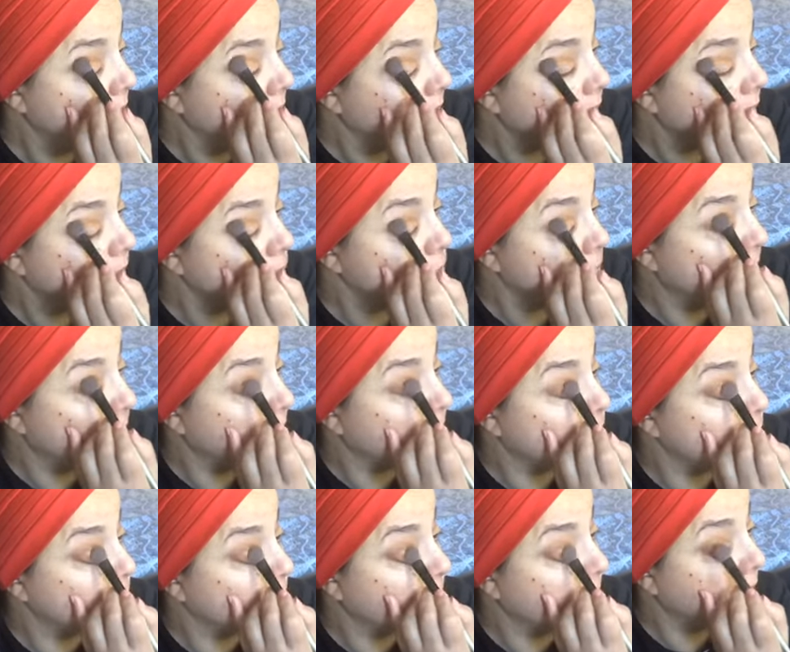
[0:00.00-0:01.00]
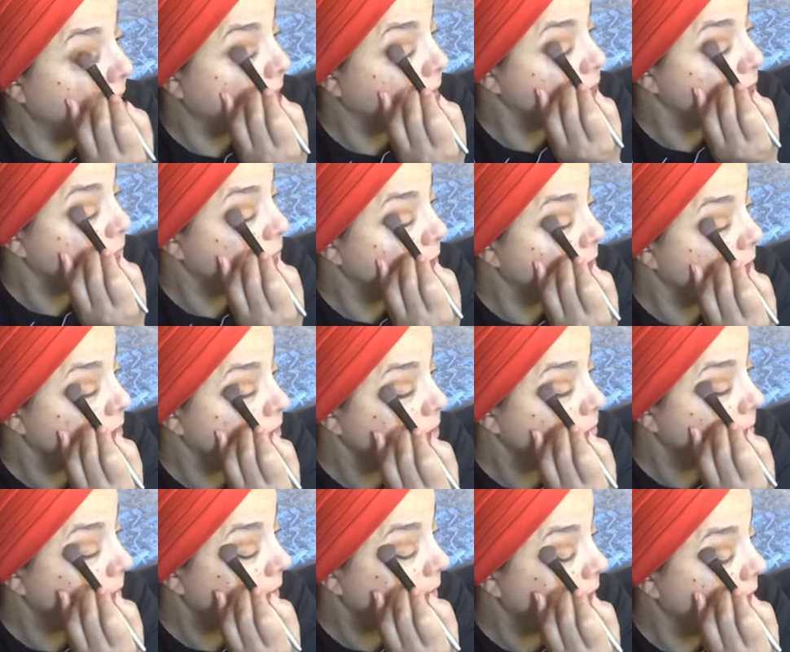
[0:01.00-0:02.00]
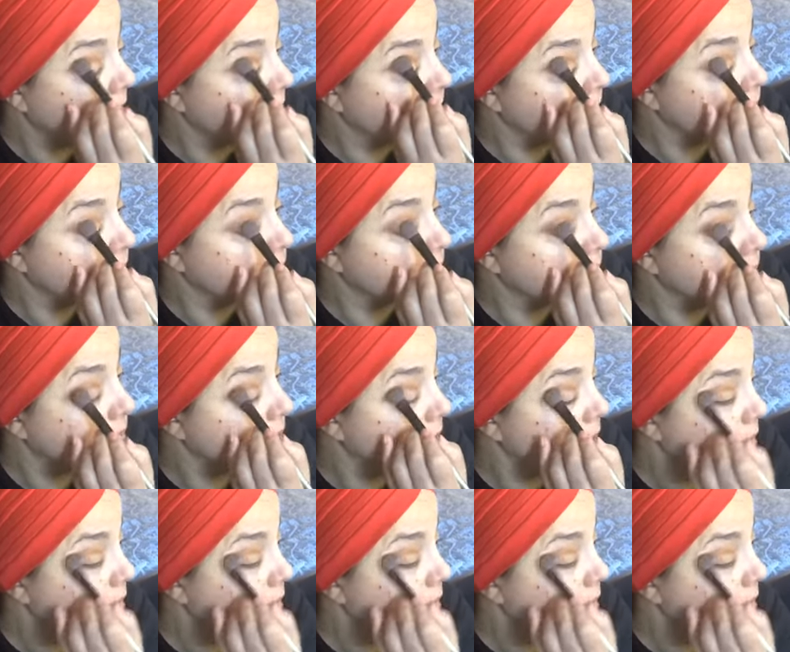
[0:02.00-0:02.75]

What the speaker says: That's why I do my eyes first, because